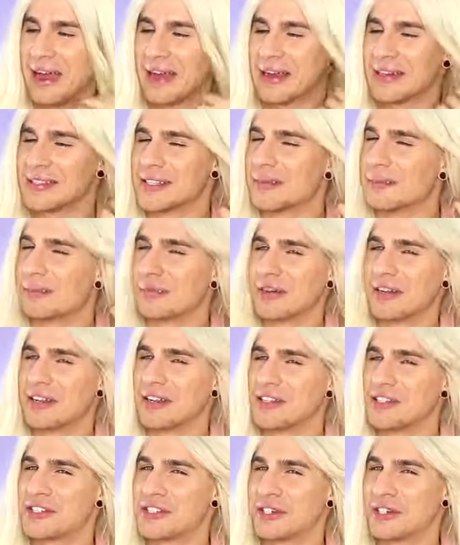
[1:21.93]
Because I'm
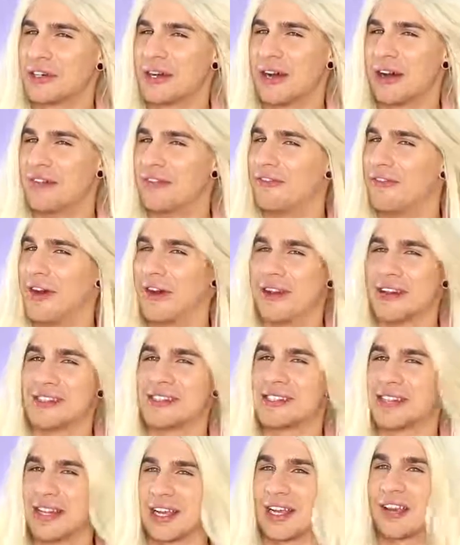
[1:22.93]
pretty sure a very
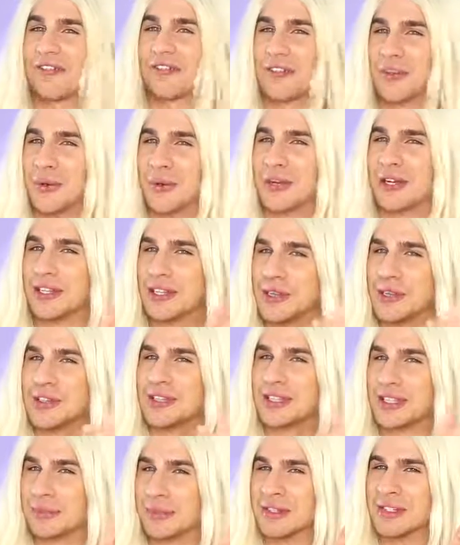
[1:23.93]
select few can do
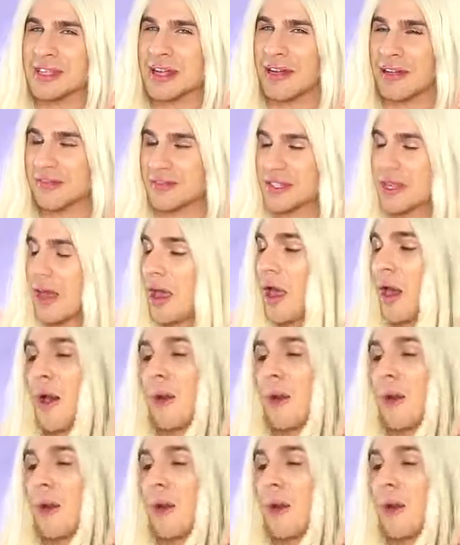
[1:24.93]
this themselves.